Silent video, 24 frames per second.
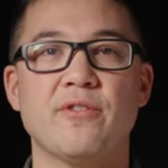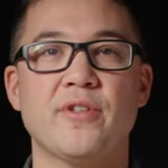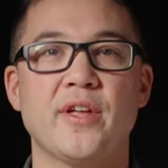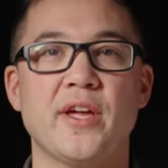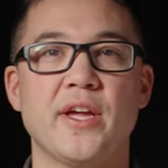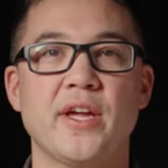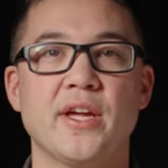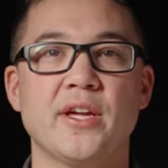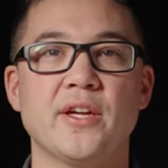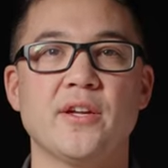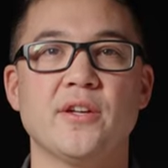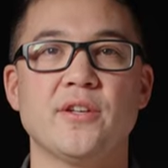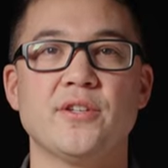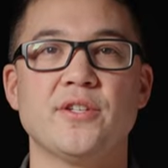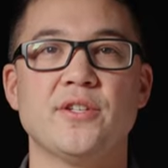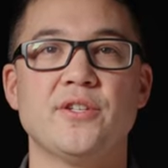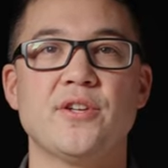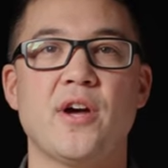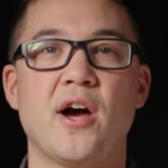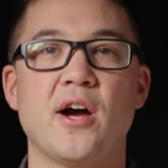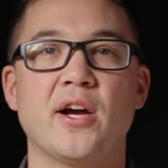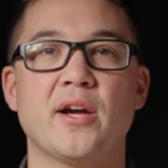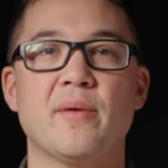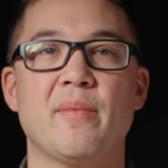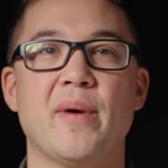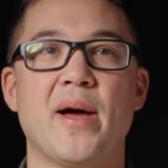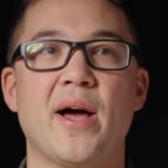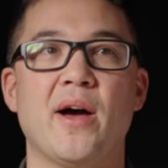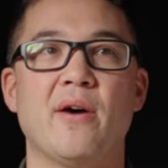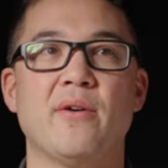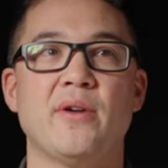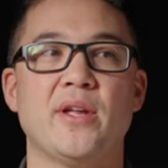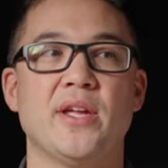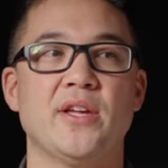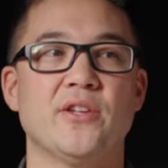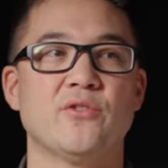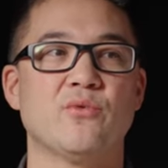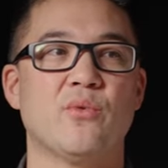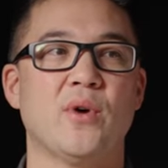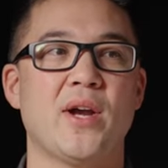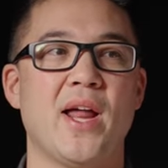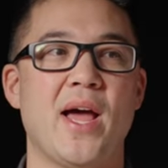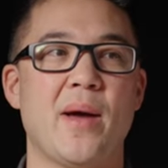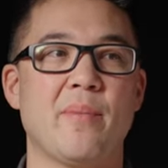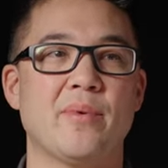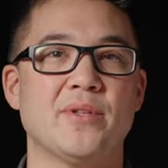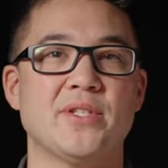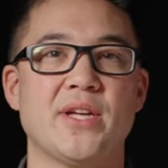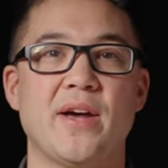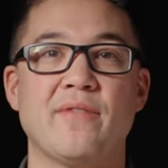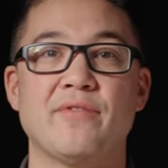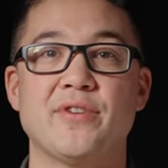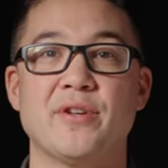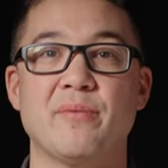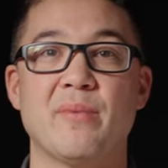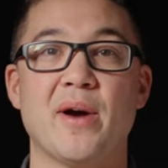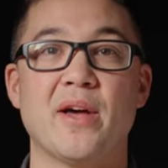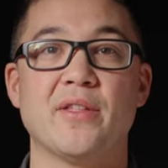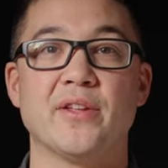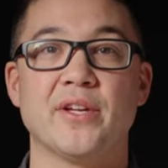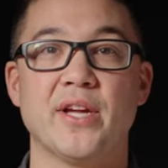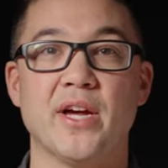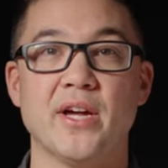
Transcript: thing to talk about is what happens after you buy the